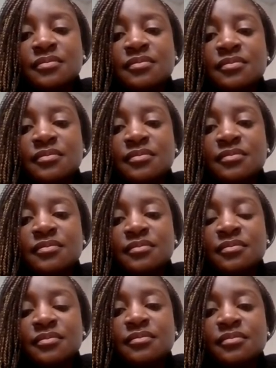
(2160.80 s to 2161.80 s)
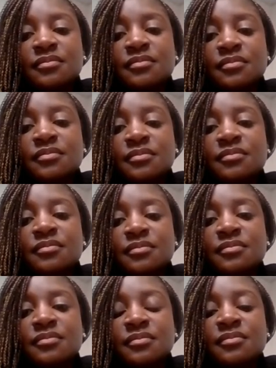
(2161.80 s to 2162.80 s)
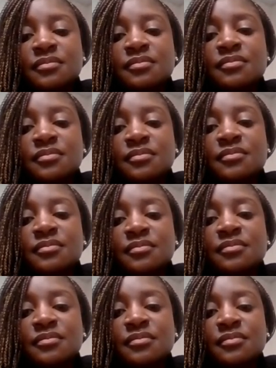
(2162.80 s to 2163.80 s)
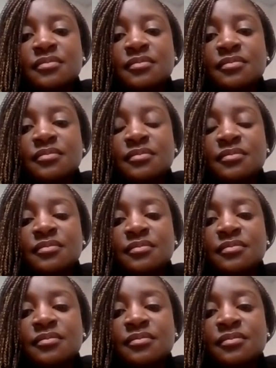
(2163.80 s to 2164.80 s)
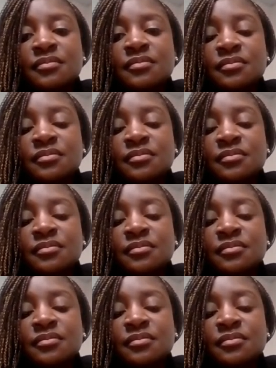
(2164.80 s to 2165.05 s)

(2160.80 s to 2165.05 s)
No words are spoken by the person on screen.